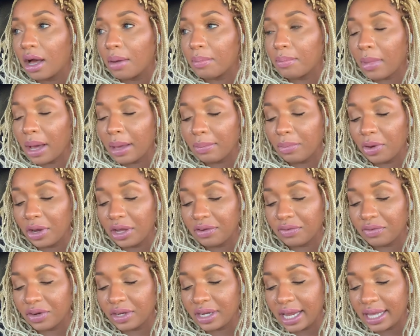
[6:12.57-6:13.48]
My
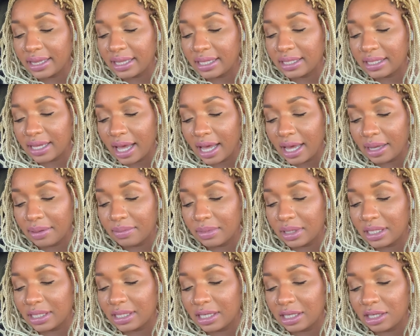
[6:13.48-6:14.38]
boyfriend at the time
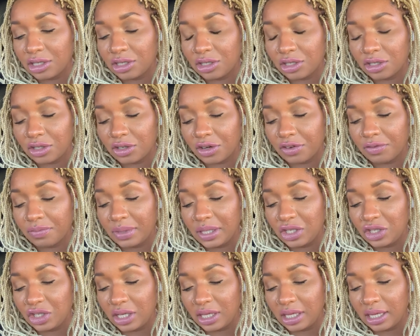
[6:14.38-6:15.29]
didn't deserve me
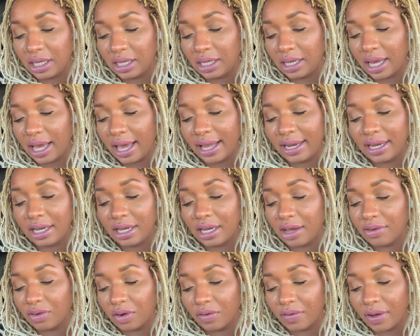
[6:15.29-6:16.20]
cheating, and he
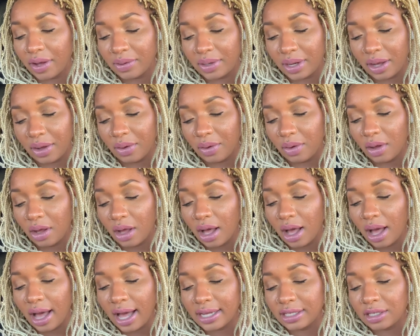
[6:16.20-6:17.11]
never found out.
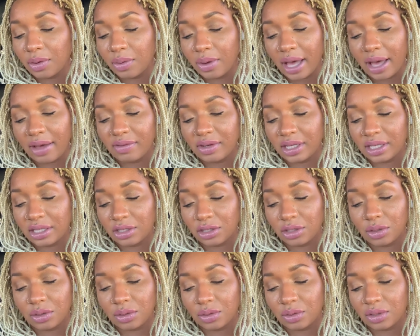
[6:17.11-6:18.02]
I don't have an
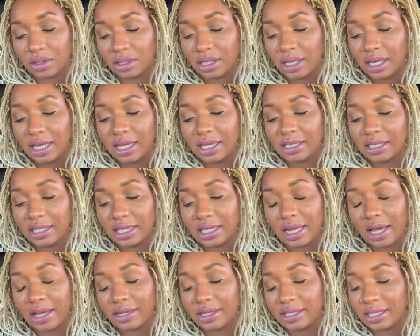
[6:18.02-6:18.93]
excuse.
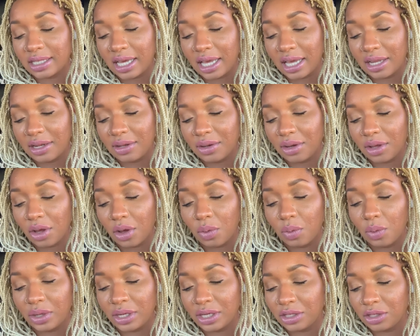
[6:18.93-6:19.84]
10 out of 10,
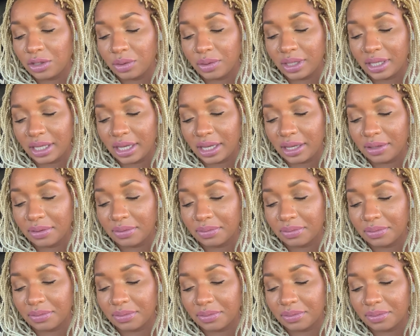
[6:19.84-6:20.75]
wouldn't do it again.
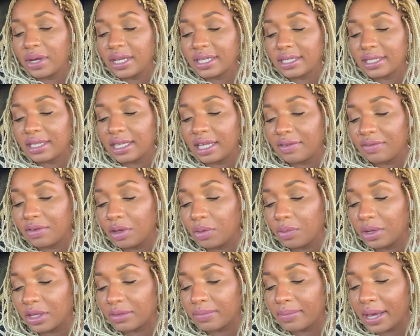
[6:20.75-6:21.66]
Was
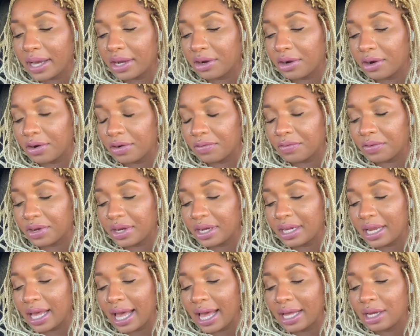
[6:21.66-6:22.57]
living with my
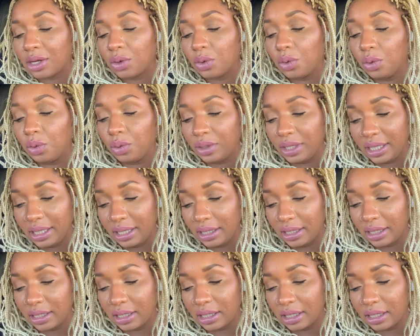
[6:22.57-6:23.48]
girlfriend at uni.